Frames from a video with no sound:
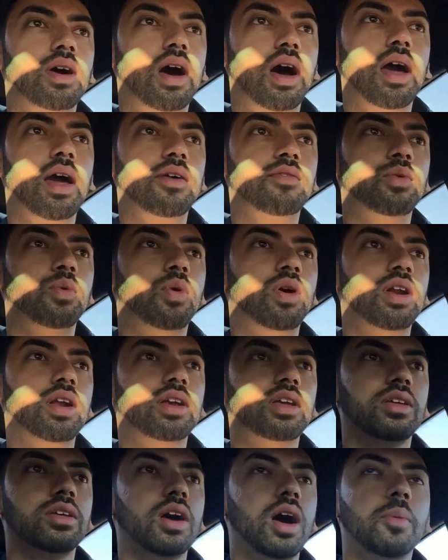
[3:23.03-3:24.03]
I ever want
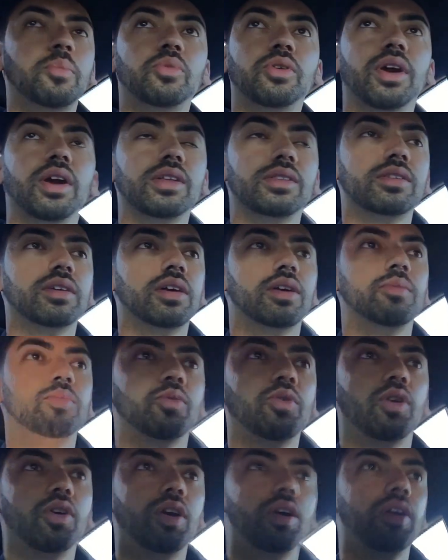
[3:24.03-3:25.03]
to upgrade to a
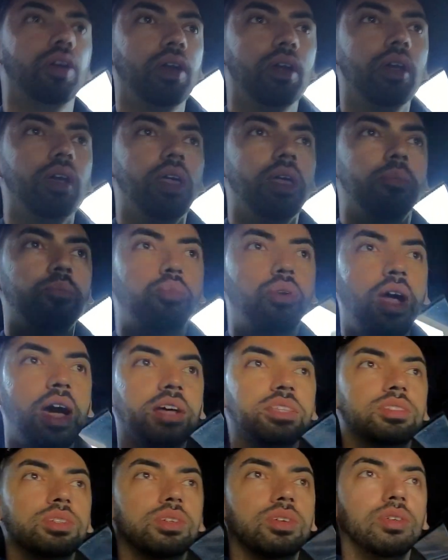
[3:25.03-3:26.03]
more
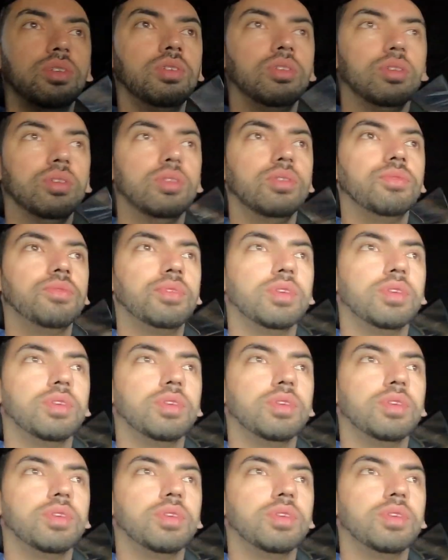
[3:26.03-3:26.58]
practical